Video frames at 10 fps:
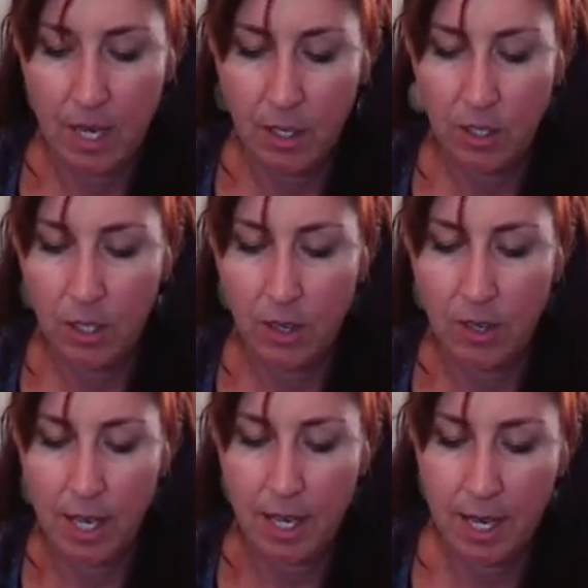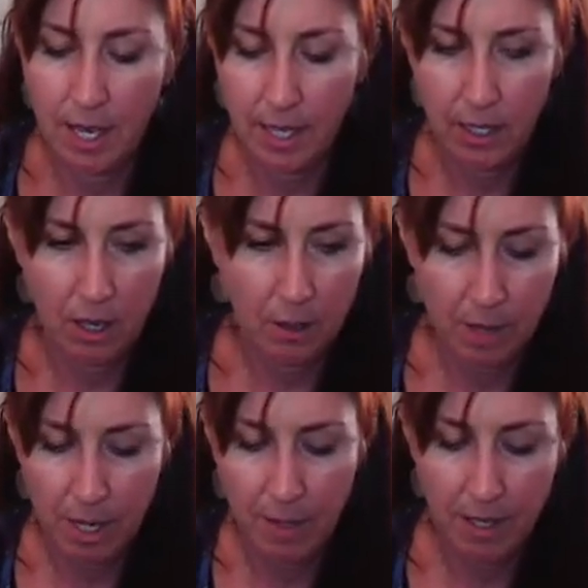so that it is all
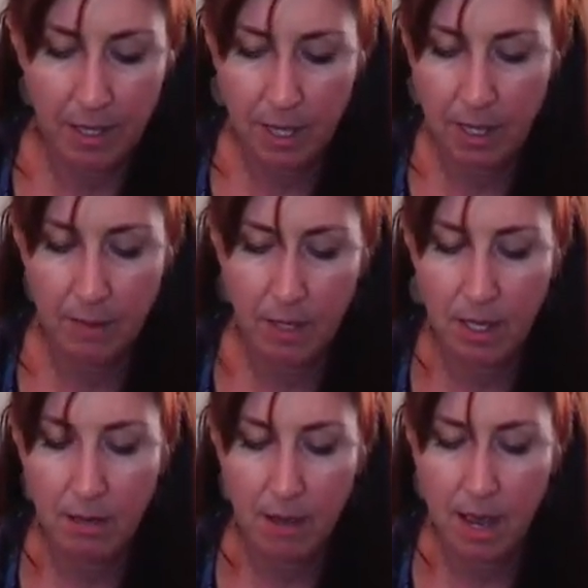ready by the time that you